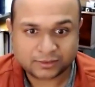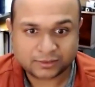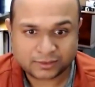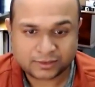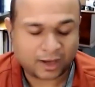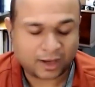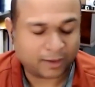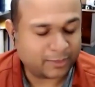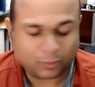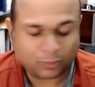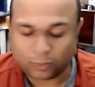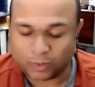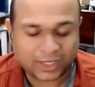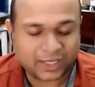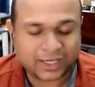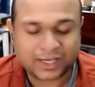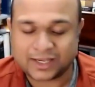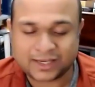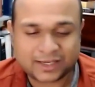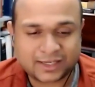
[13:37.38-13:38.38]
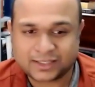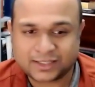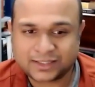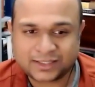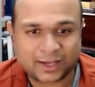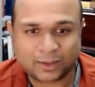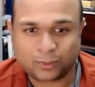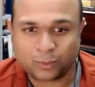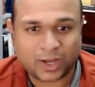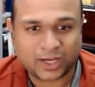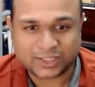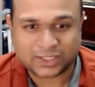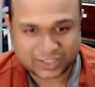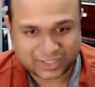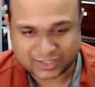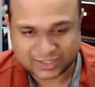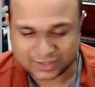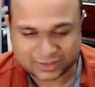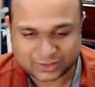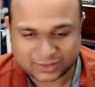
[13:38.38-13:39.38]
Tell me what it is and why
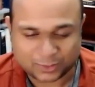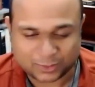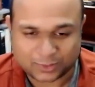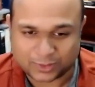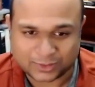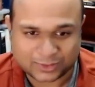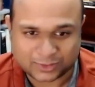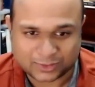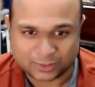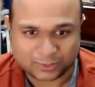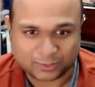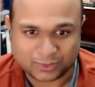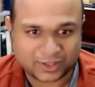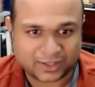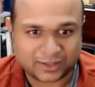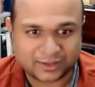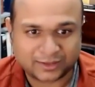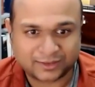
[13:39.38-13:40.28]
Jesus is so concerned with it.